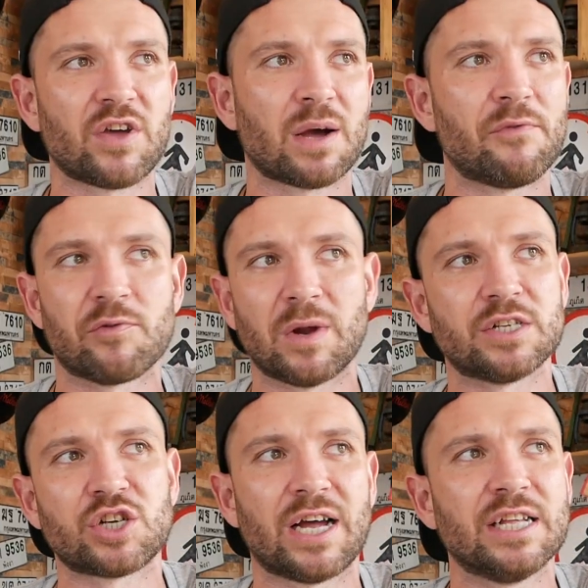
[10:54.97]
if you're coming from
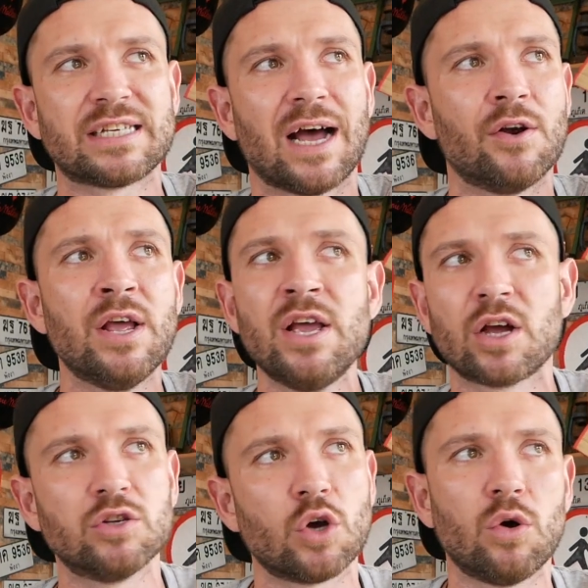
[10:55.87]
like Chinatown,
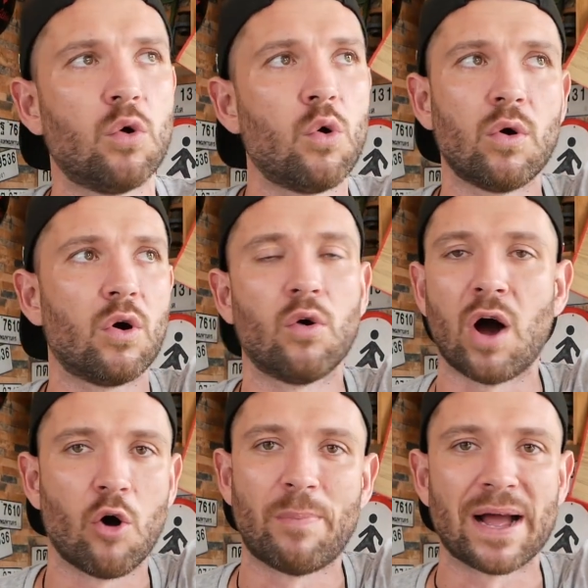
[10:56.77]
goes
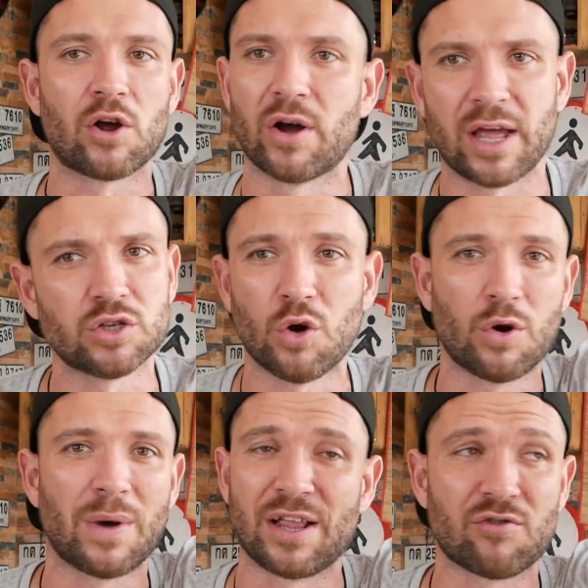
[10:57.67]
or Old Bangkok. It goes all
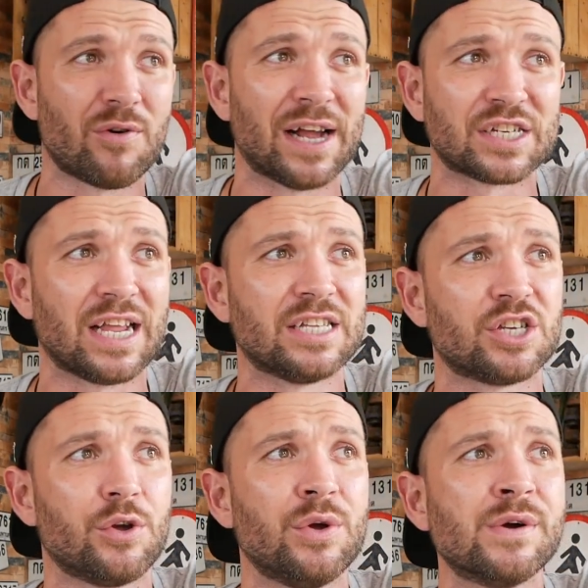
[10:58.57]
the way through actually
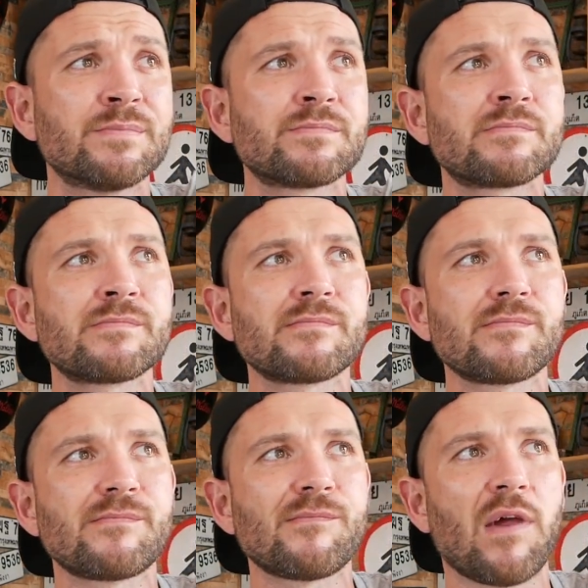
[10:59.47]
to
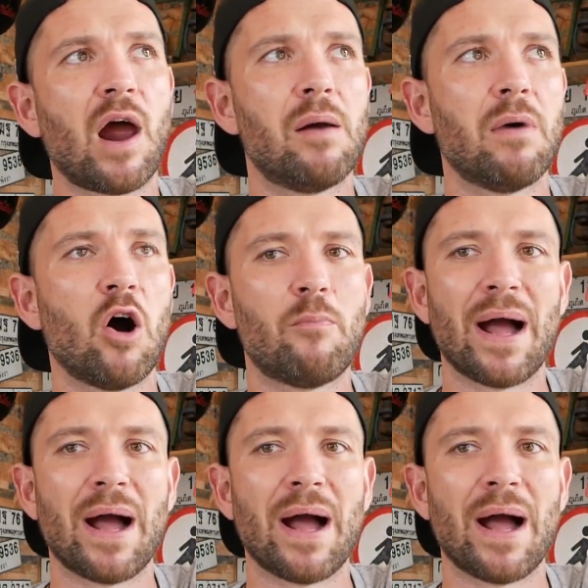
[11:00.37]
Old